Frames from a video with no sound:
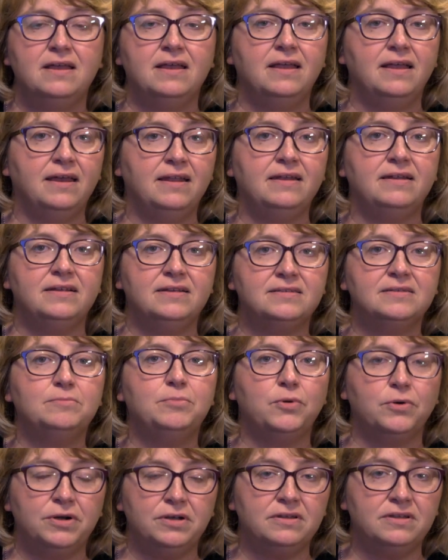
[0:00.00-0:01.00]
and it is
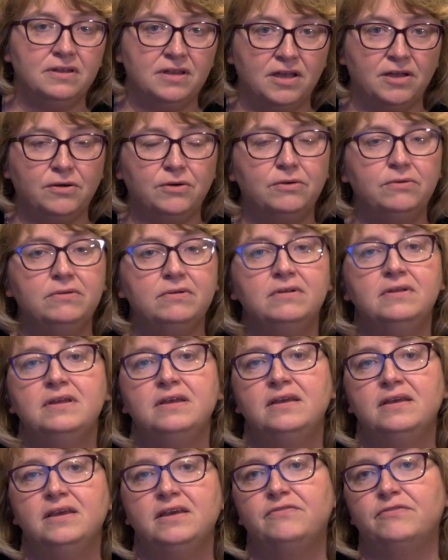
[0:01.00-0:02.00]
important to know
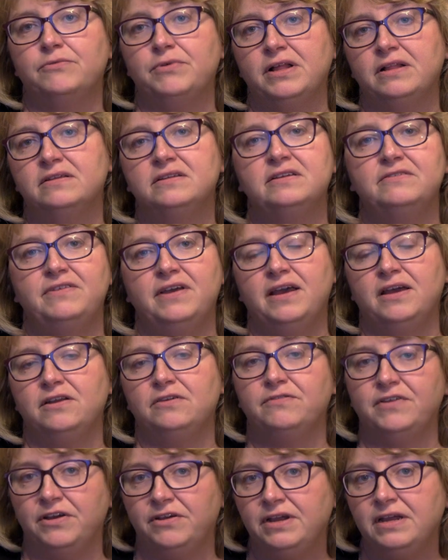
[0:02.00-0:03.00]
if a relative had
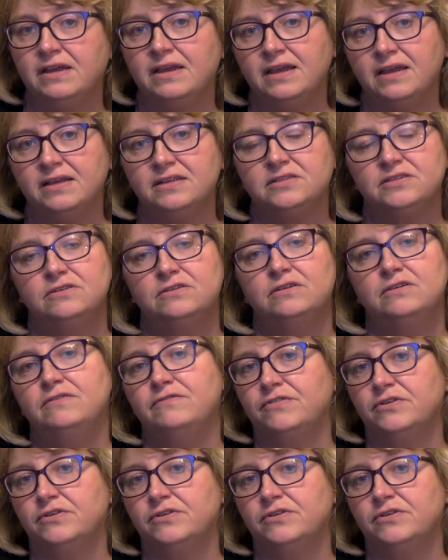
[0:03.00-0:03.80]
ovarian cancer